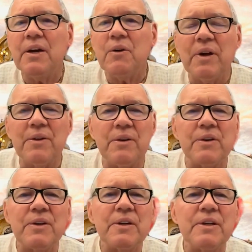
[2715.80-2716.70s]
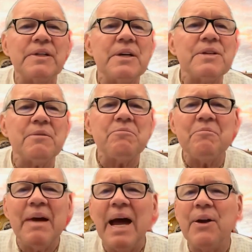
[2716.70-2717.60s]
whether it doesn't
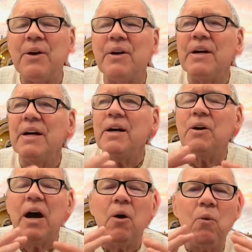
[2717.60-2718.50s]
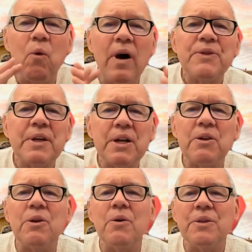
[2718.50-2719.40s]
matter what the
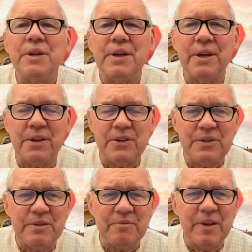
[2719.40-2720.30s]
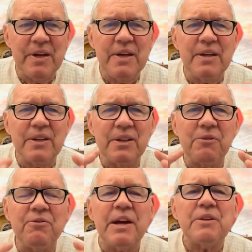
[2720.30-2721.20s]
clothing is,
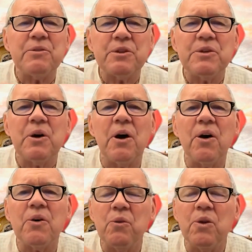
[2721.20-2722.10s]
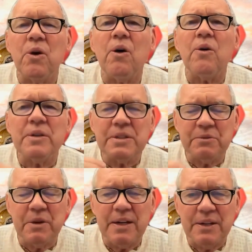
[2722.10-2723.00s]
the faithful dog will always
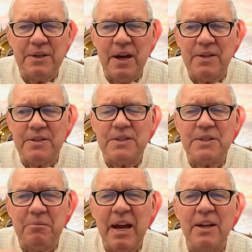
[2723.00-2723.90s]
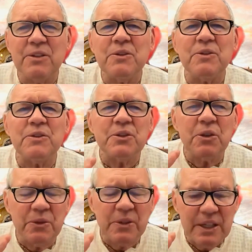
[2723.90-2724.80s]
recognize the master. And
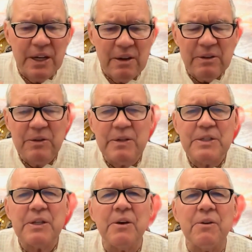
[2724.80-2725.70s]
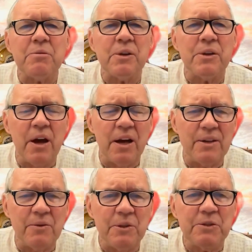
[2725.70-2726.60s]
so the characteristic of Prahlad,
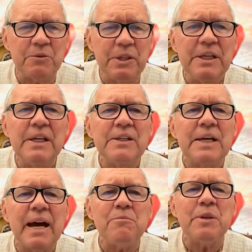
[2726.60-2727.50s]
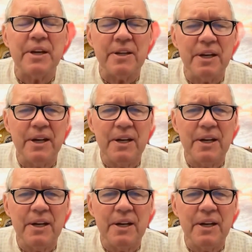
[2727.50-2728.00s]
which we need to emulate,